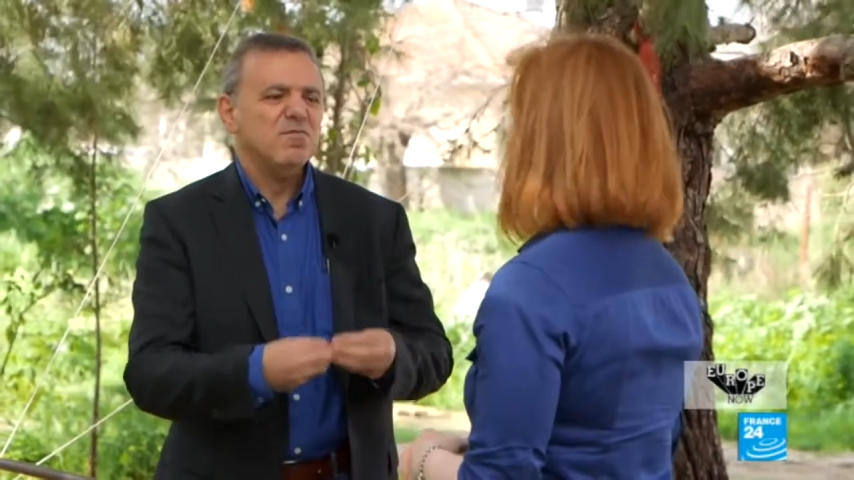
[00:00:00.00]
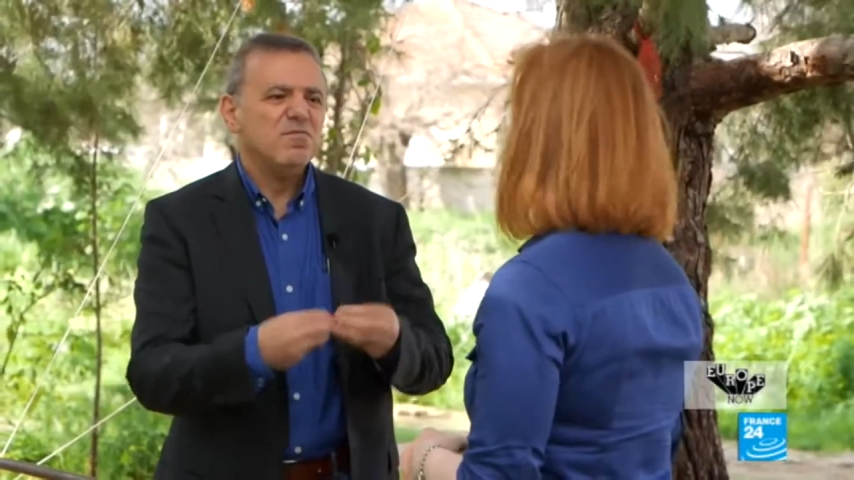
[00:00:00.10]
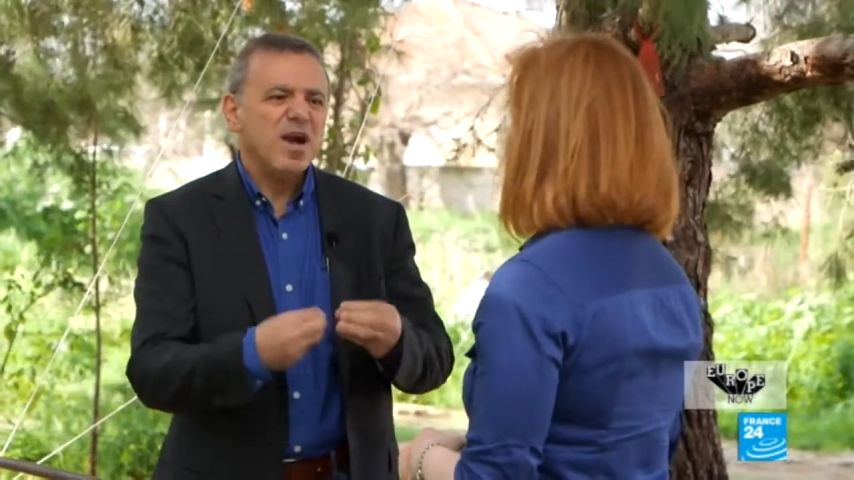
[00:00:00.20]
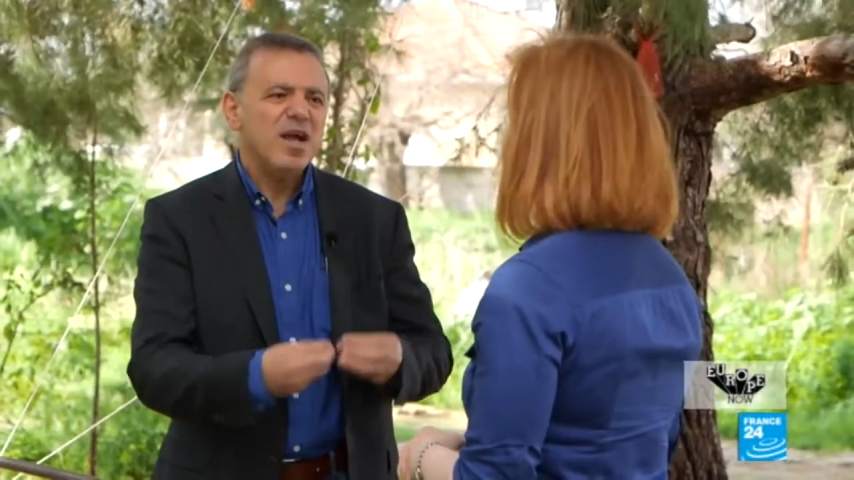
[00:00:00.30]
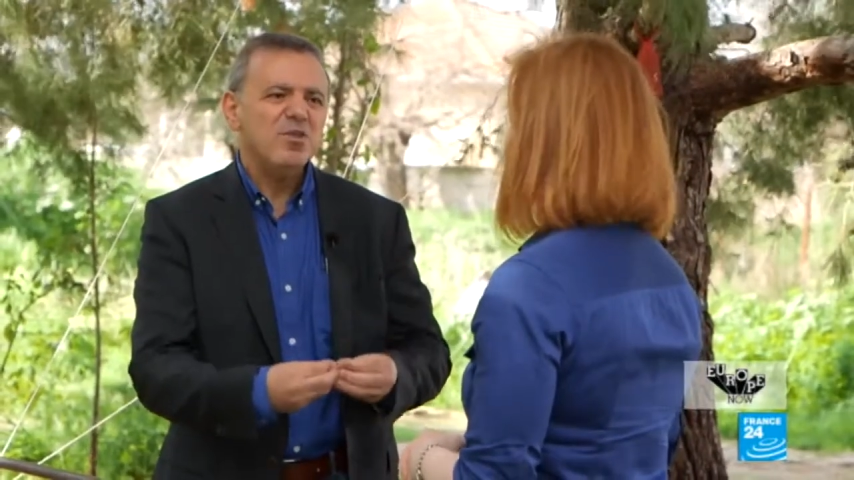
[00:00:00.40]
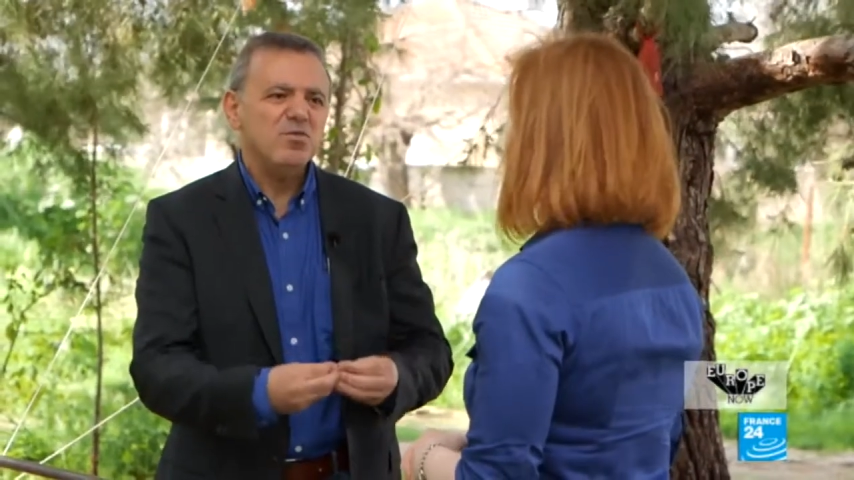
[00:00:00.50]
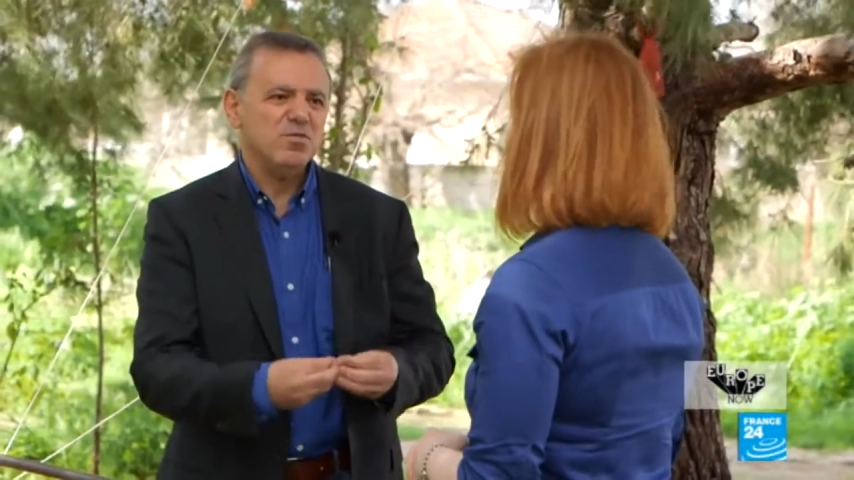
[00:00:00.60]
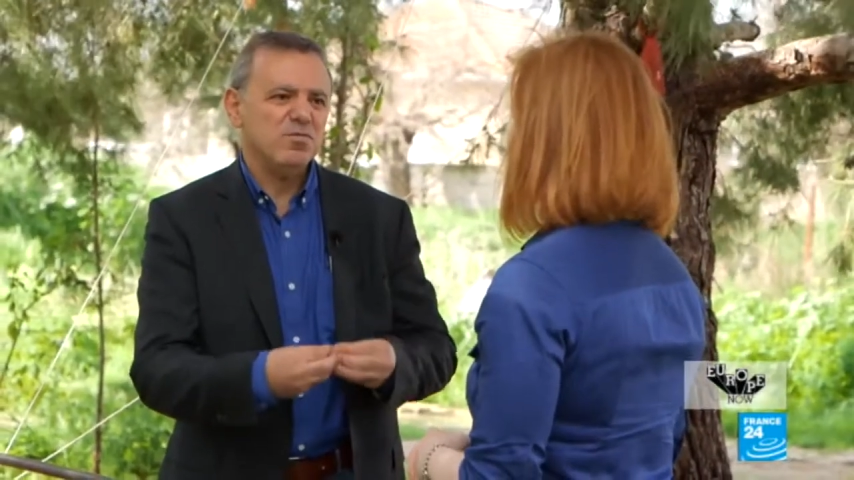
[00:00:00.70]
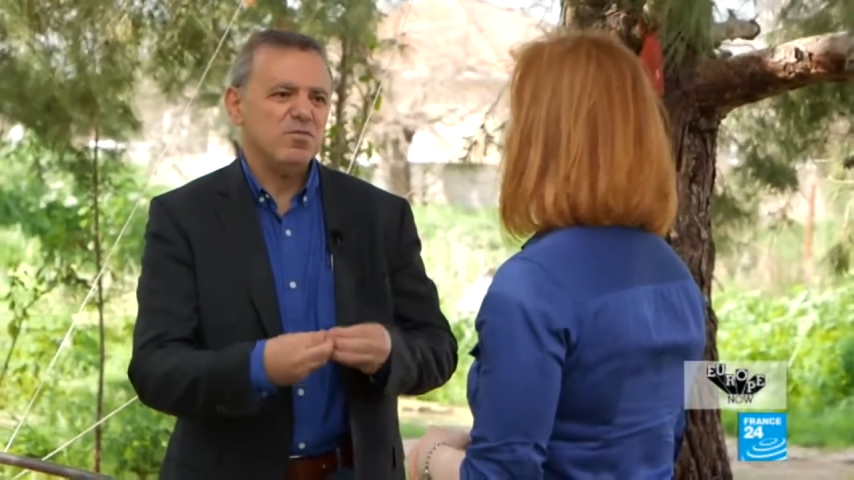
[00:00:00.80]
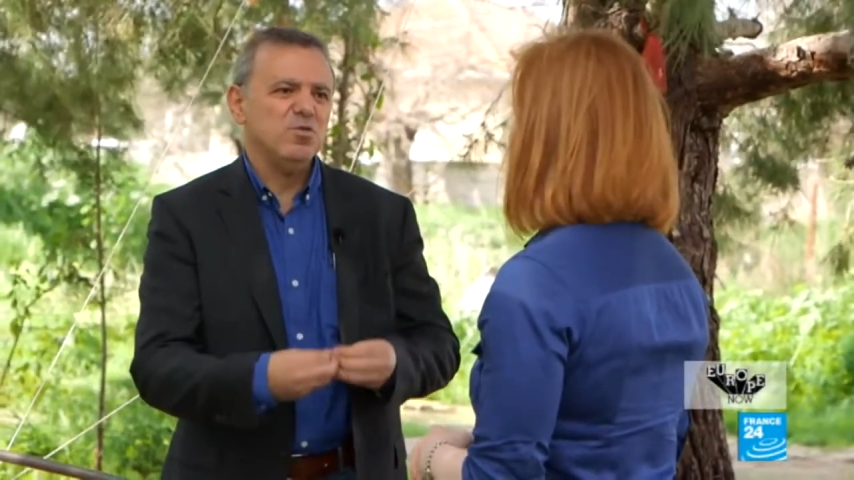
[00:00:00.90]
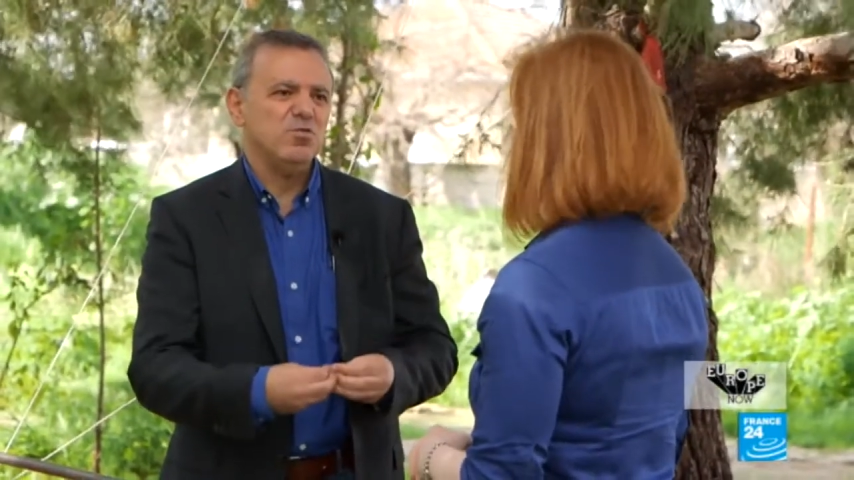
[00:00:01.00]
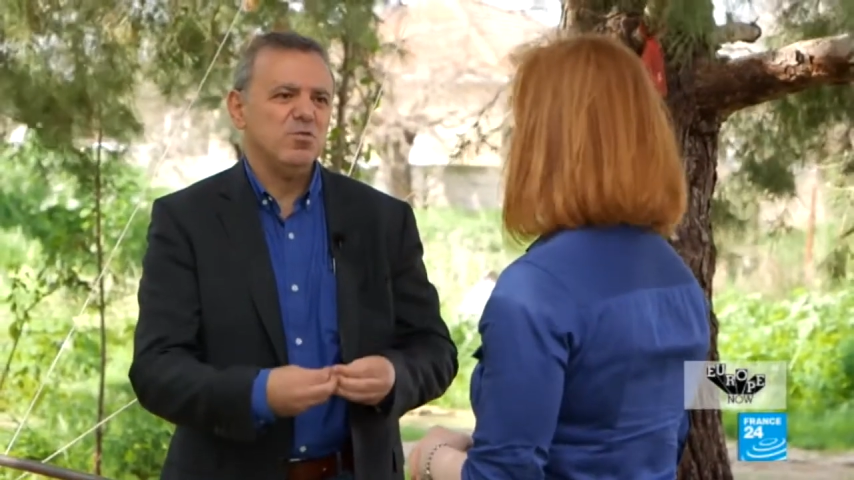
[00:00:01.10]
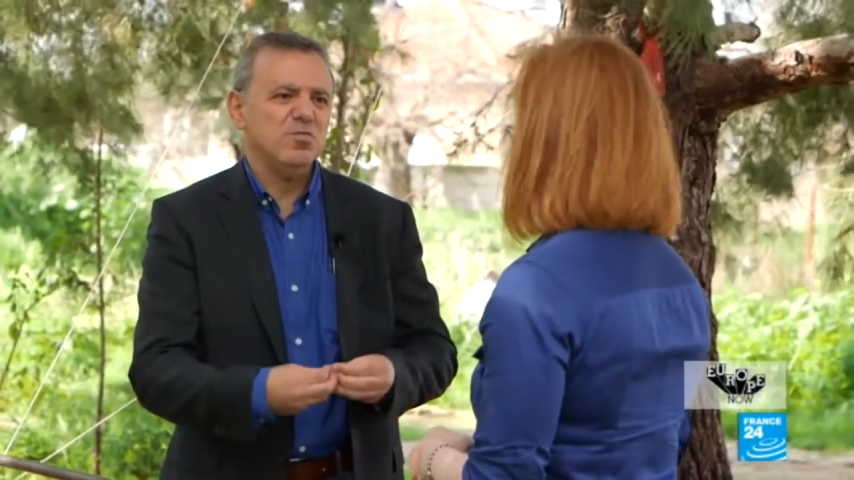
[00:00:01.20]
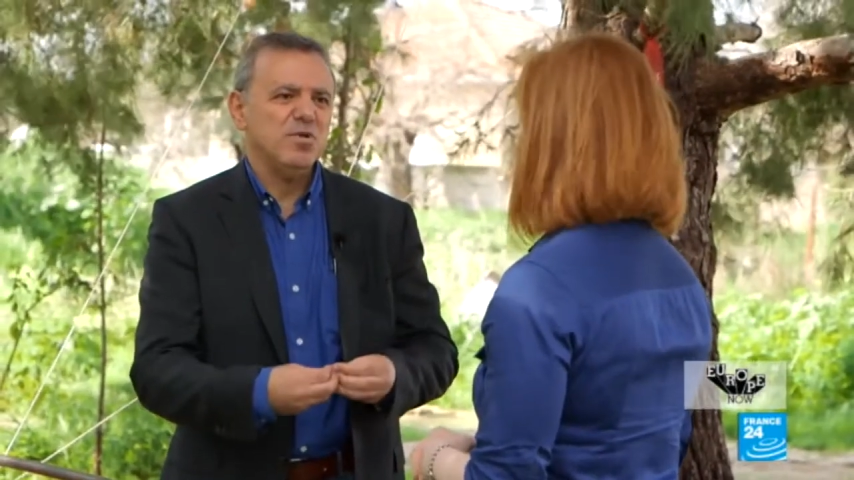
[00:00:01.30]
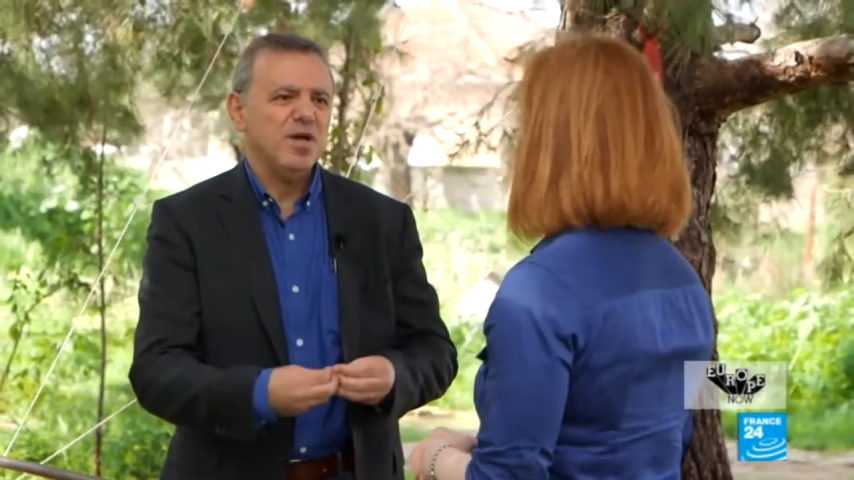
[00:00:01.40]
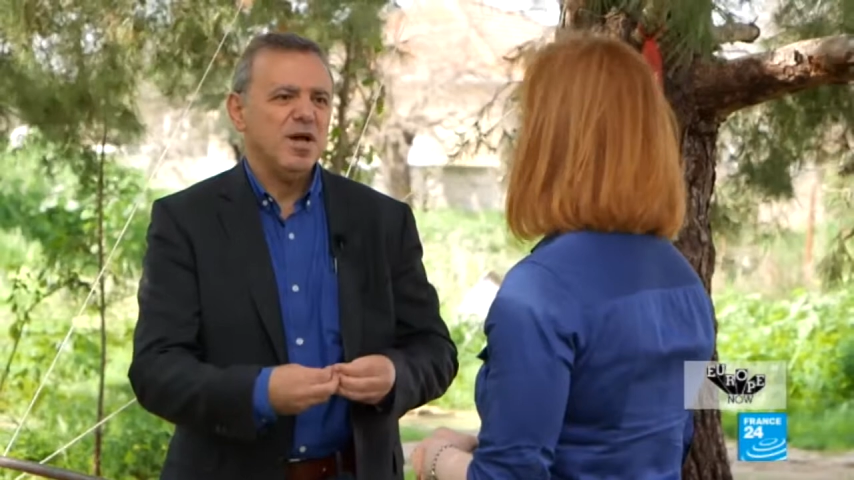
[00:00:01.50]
values of Europe